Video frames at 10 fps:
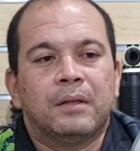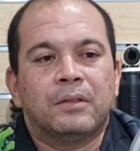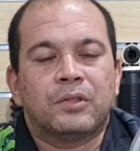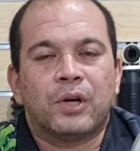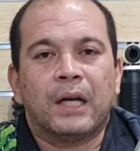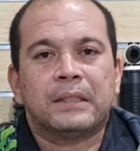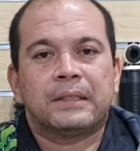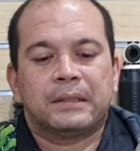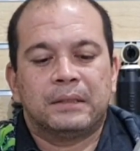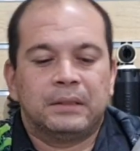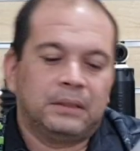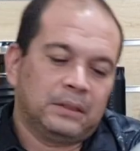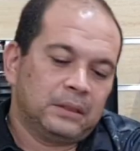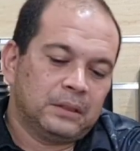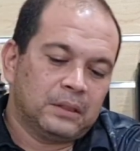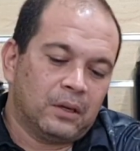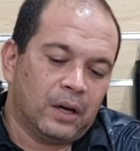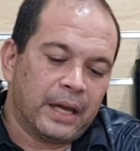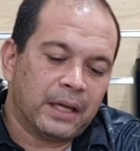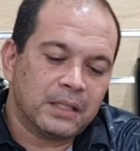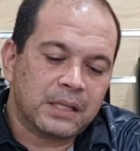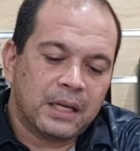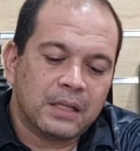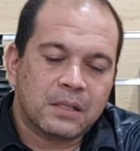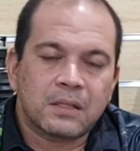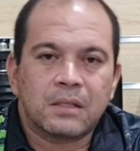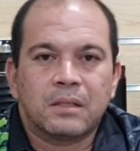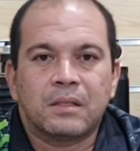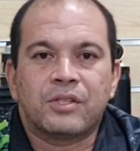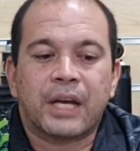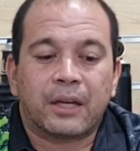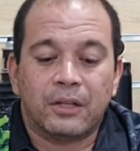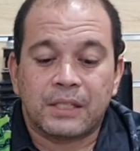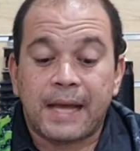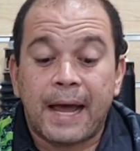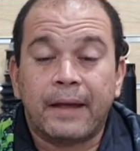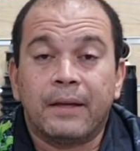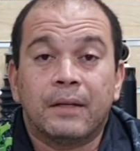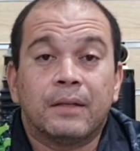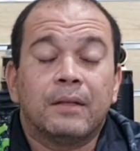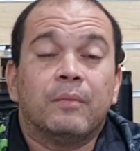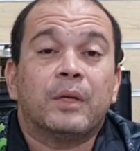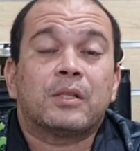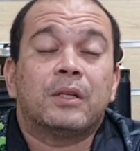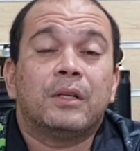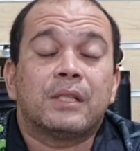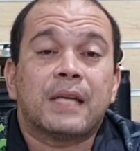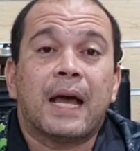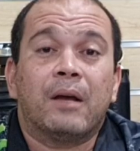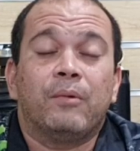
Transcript: trucks, all I can say is check your sag, measure your sag.